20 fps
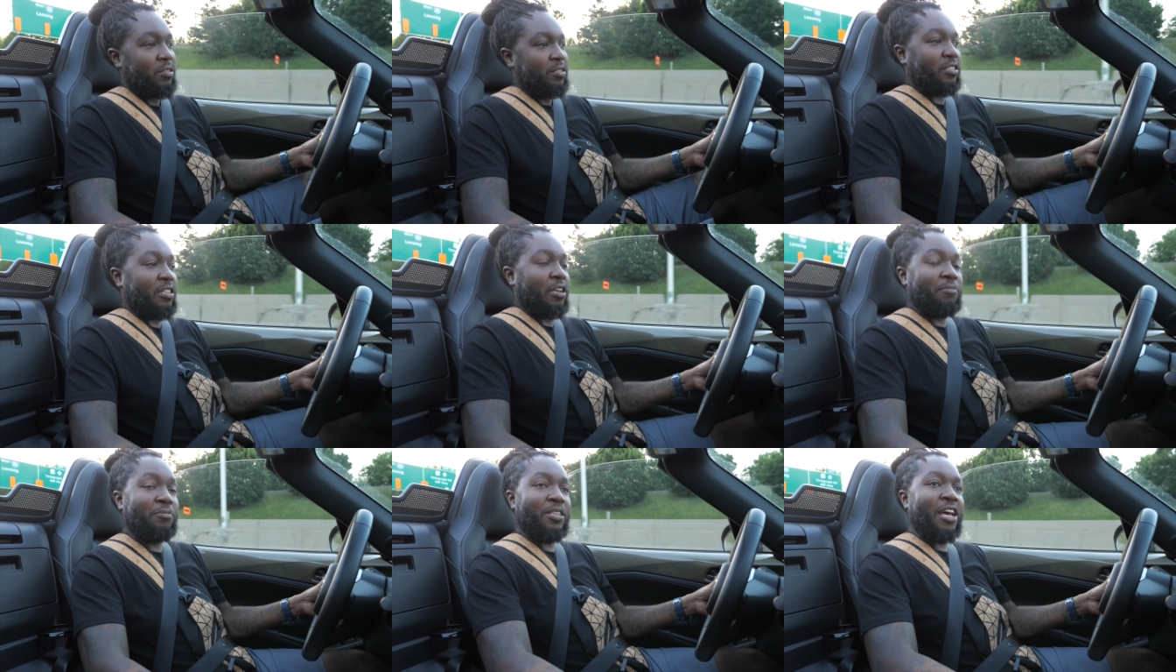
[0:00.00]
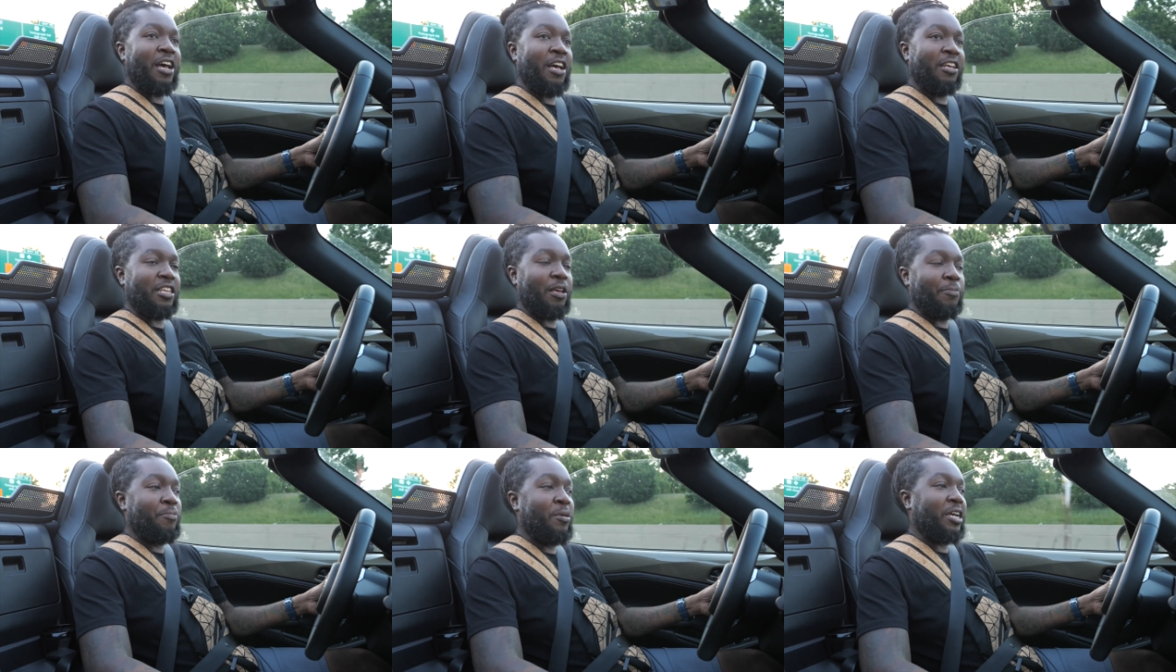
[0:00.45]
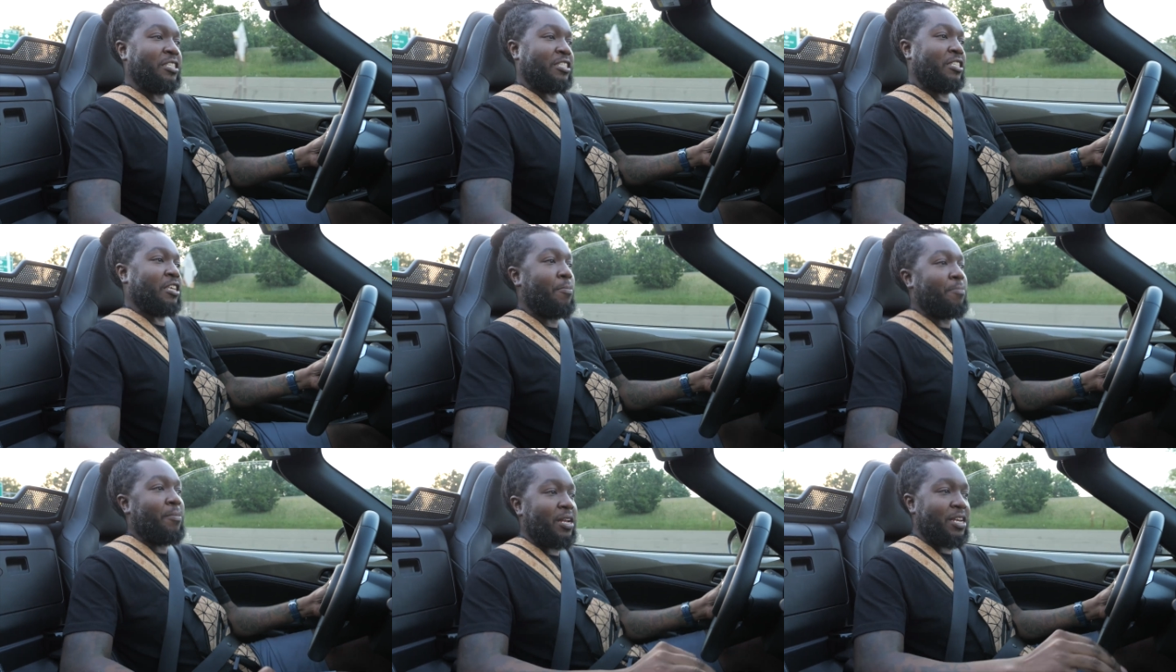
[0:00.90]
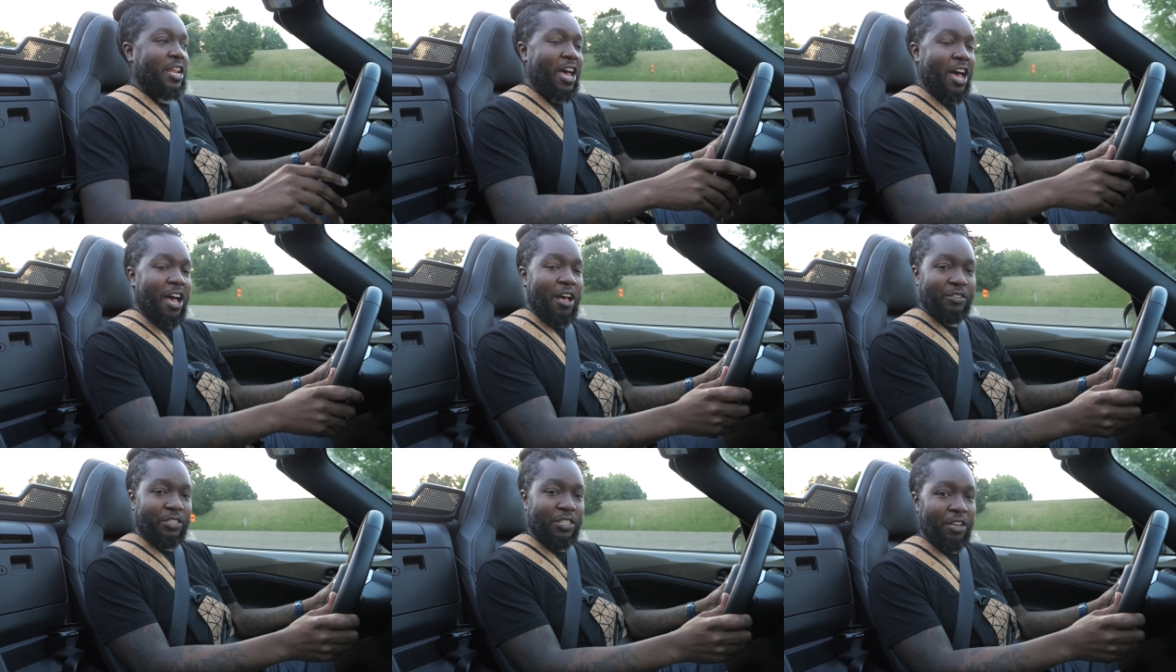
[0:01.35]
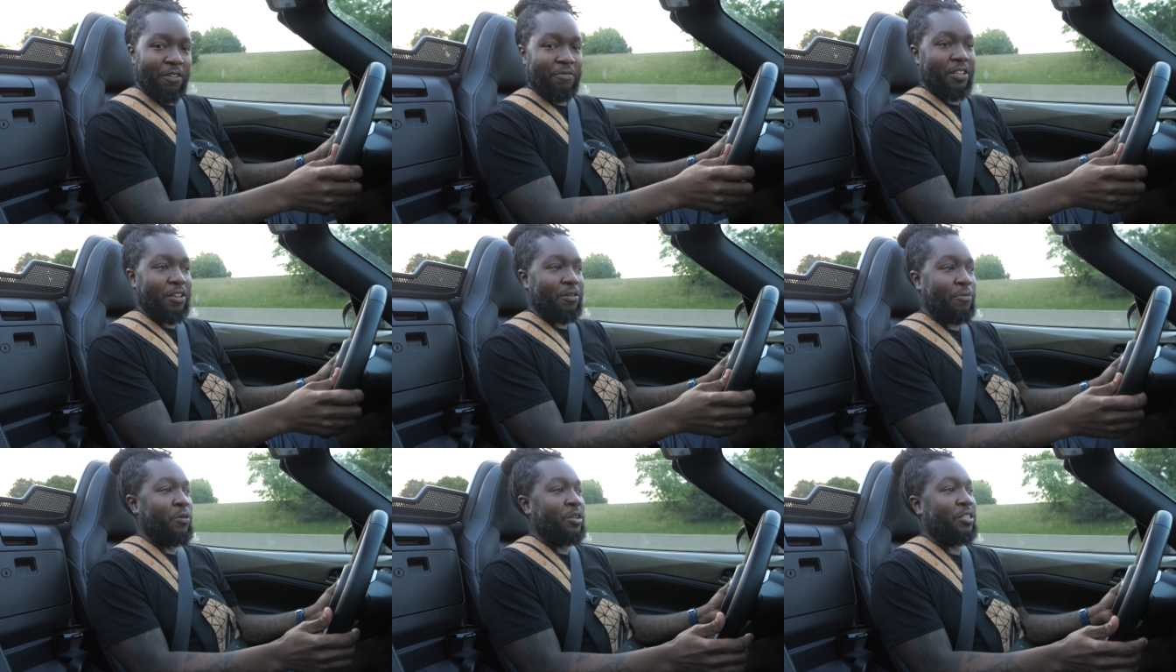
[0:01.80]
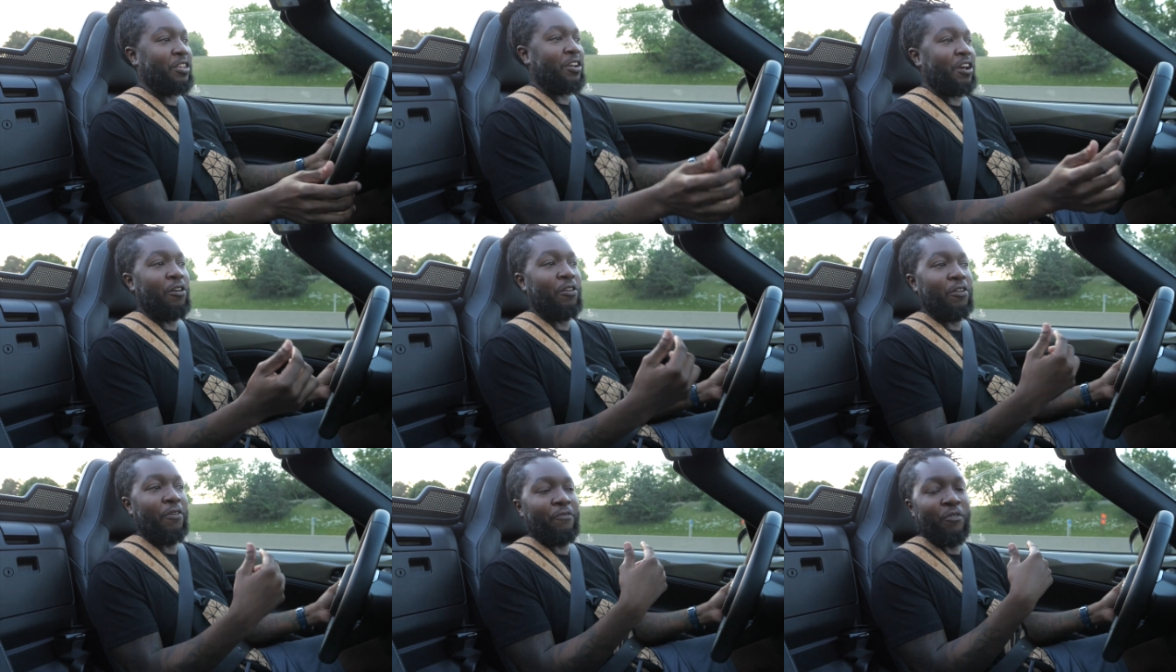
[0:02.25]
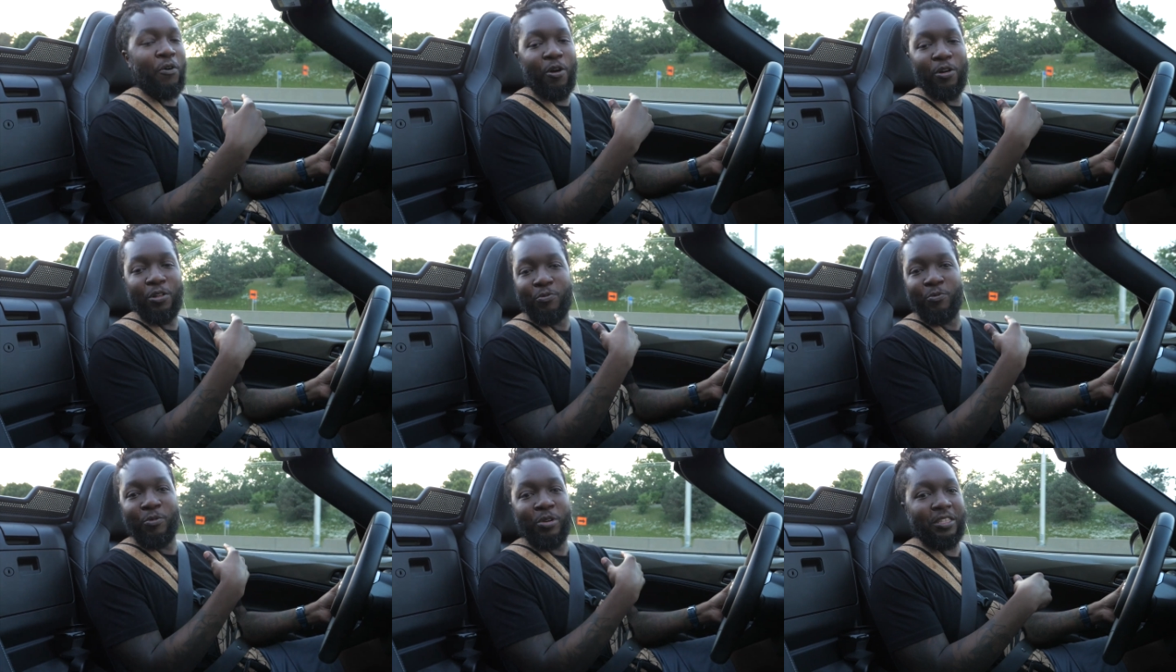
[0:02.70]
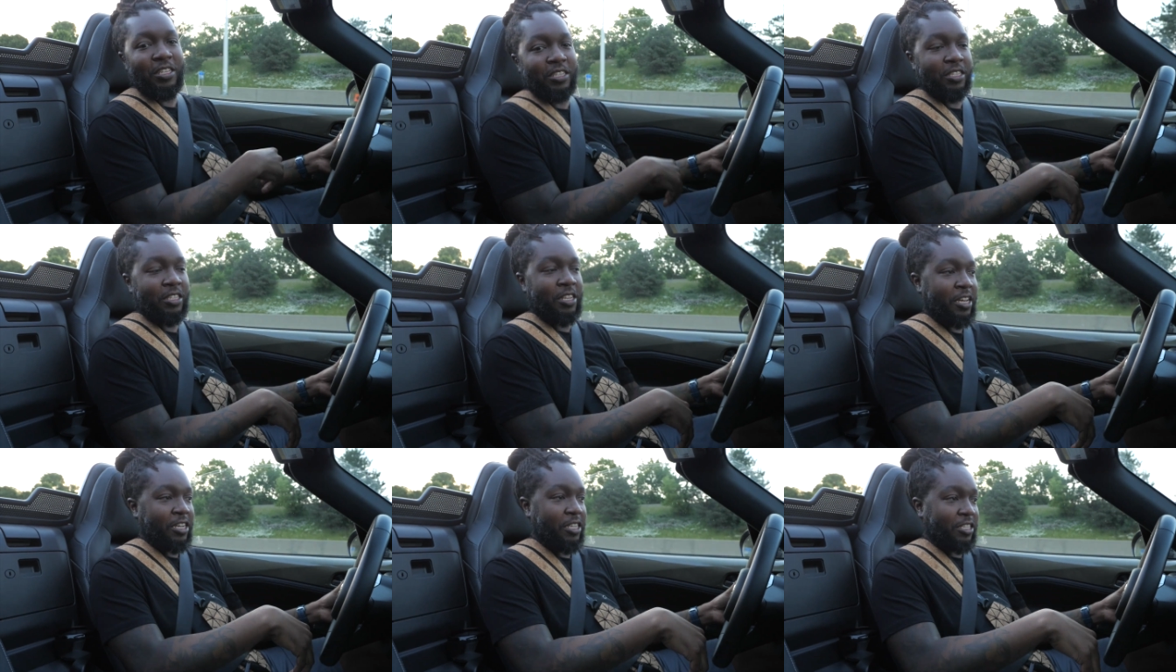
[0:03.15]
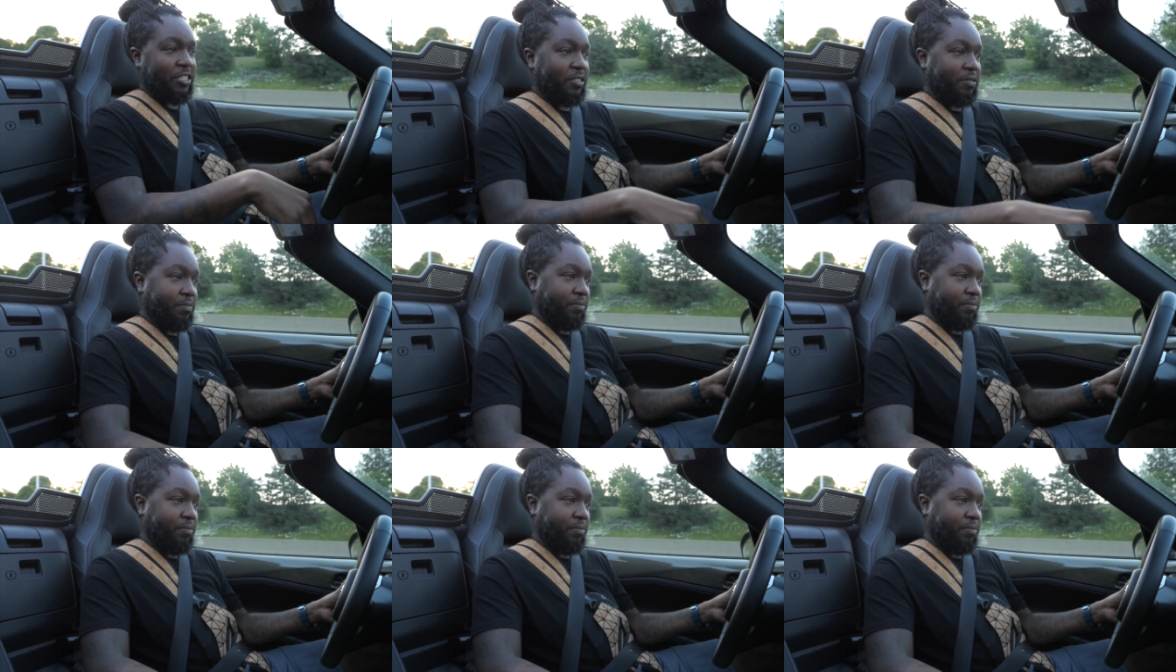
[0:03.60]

Sometimes I mix up my downshifting. Went to go to 4th, went to 6th.